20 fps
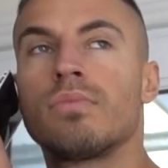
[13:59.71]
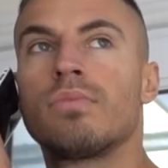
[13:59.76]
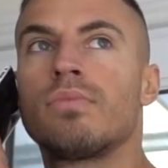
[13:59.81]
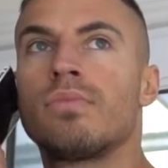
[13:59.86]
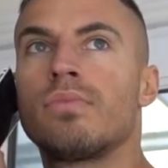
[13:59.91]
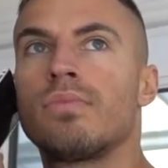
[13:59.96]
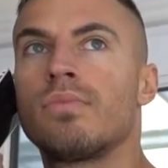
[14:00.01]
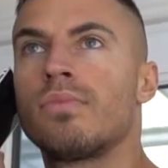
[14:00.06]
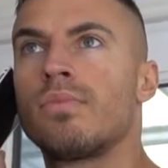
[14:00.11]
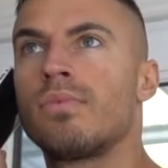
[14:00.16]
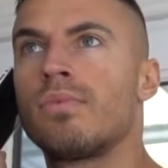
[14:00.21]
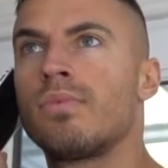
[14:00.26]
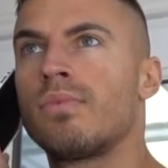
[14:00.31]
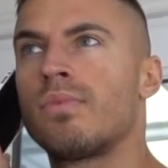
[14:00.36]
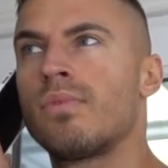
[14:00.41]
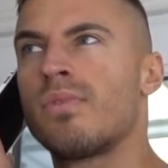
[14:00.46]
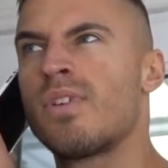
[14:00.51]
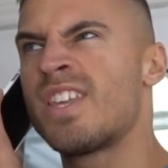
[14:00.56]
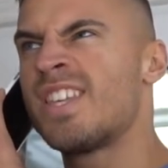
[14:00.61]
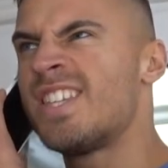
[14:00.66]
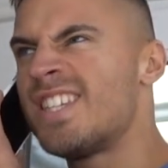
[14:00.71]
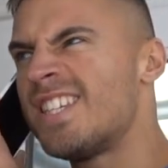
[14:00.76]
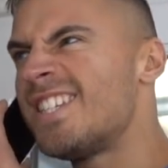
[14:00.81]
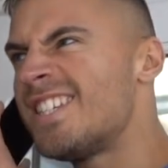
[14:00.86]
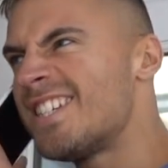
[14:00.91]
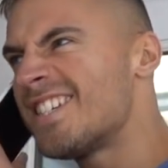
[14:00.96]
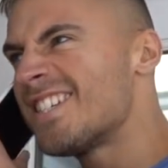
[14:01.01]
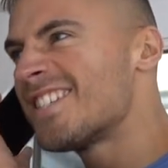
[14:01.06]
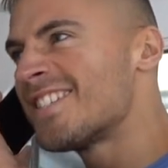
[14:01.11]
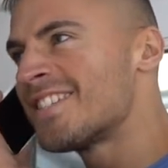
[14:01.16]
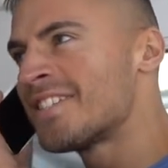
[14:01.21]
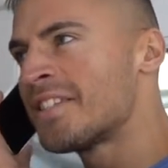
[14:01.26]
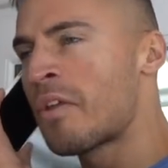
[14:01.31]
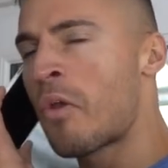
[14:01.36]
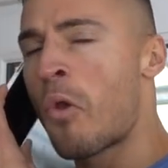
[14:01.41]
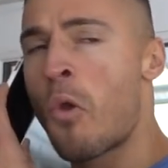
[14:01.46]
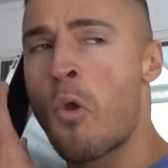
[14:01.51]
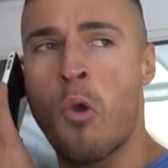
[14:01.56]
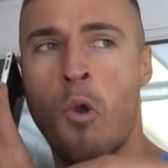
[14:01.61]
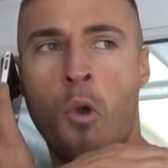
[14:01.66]
which was great. We ended up saving
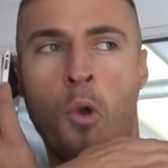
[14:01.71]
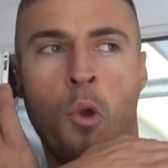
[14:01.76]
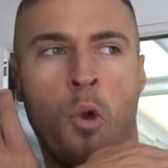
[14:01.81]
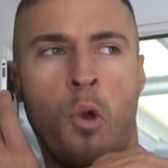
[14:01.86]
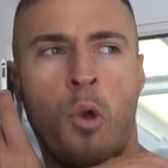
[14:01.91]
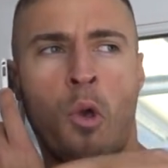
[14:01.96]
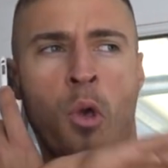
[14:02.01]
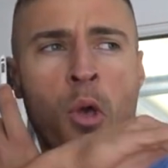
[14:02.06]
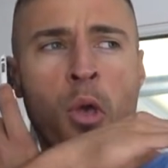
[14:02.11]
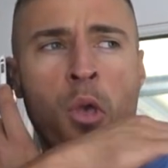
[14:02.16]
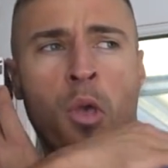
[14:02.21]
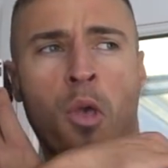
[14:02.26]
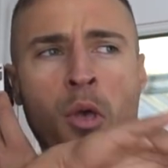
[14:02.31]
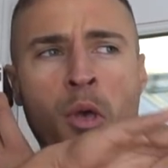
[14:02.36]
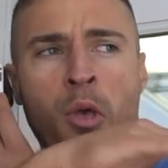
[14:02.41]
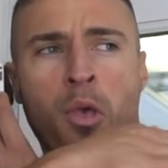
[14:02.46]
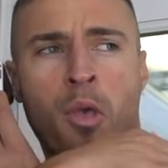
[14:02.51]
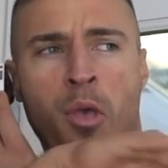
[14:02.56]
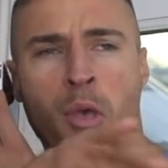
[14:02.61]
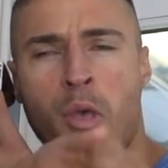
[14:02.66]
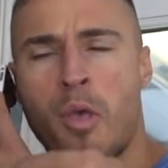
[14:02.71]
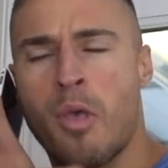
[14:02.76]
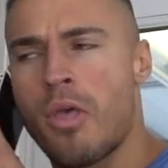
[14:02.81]
hundreds. And